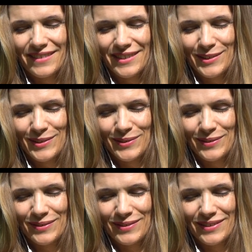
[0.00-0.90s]
you
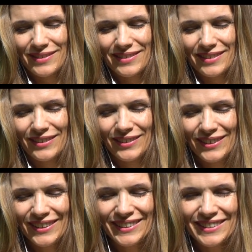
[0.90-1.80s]
know, you
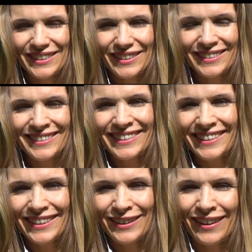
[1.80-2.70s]
could turn
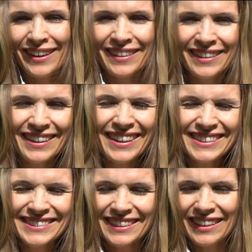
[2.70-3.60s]
the other
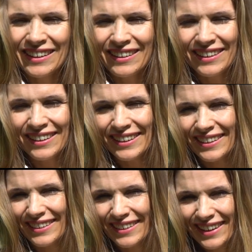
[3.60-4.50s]
cheek.
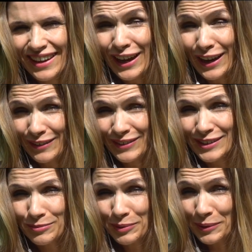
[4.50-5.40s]
I've
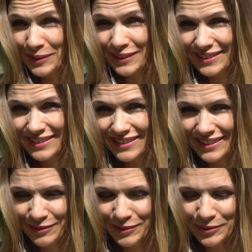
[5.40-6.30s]
experienced,
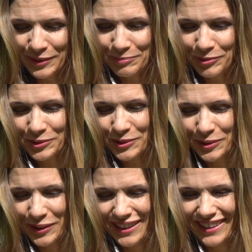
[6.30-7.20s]
even though I'm
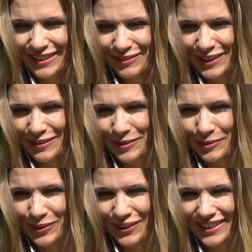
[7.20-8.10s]
also a little bit of a
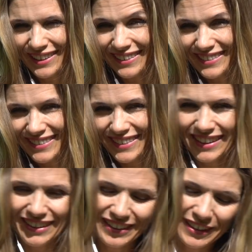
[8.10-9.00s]
warrior,
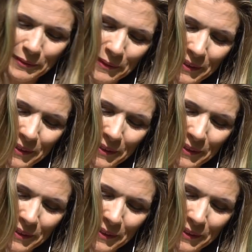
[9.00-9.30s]
a lot,